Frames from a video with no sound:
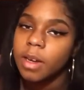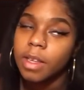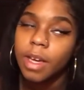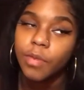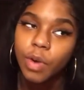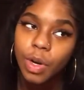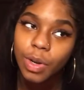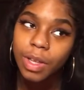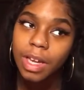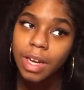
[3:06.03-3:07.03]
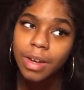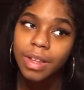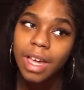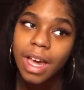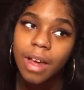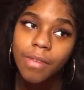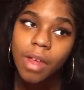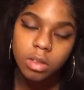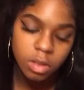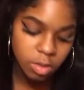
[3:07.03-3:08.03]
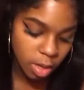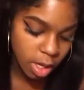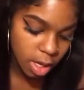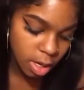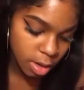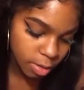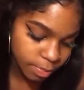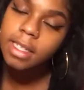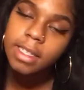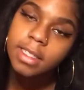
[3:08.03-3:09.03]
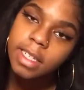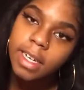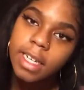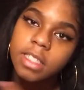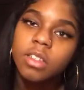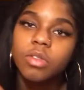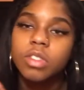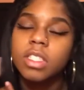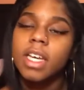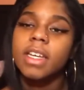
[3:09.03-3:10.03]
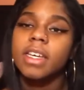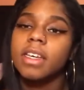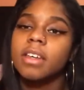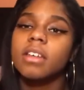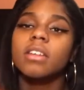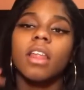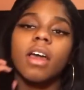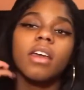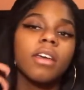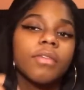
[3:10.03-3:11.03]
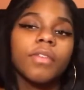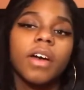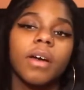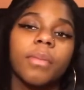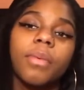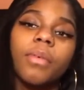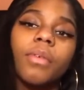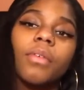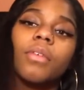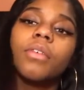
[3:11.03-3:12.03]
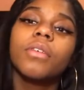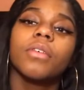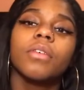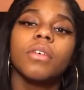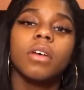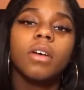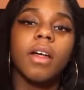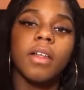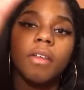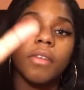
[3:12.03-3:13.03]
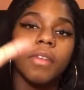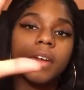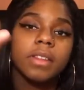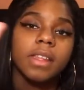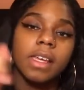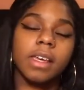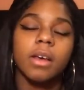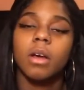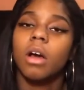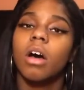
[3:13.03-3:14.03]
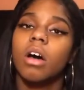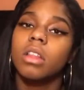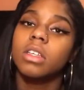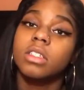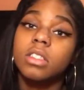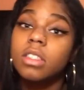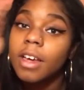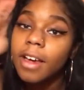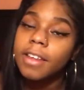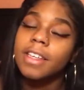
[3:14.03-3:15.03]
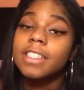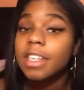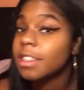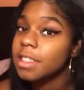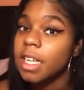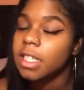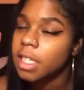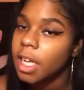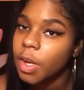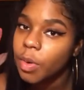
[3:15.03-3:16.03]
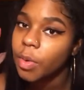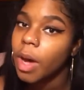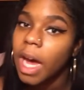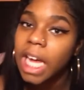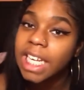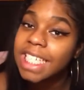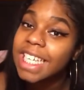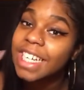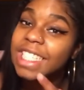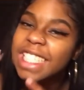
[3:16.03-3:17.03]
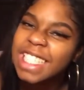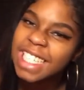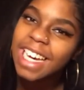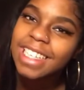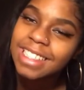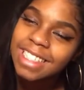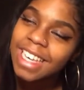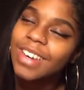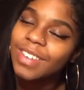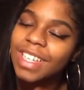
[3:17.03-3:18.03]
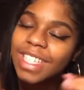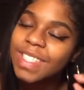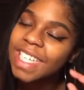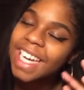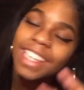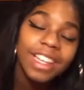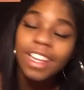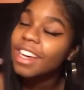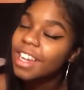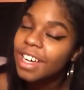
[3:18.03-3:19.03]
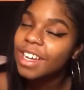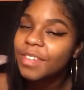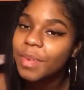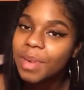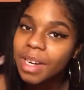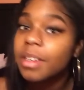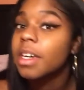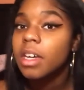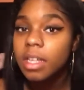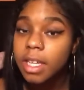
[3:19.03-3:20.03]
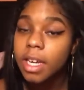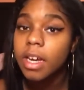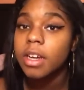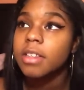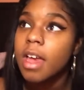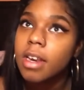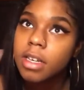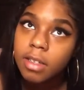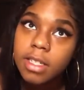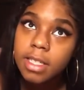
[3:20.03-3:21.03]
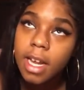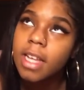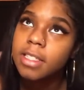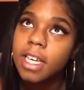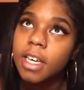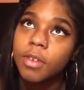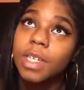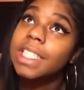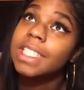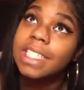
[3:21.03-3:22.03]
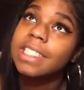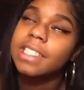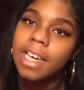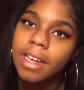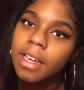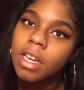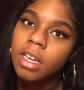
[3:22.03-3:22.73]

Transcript: They have curly hair, they have straight hair. Like, this hair has no shedding. Like, you get fried pool. There's nothing. This this hair does not tangle. This hair does not tangle, and that's what I love about the hair, that it does not tangle. It does not.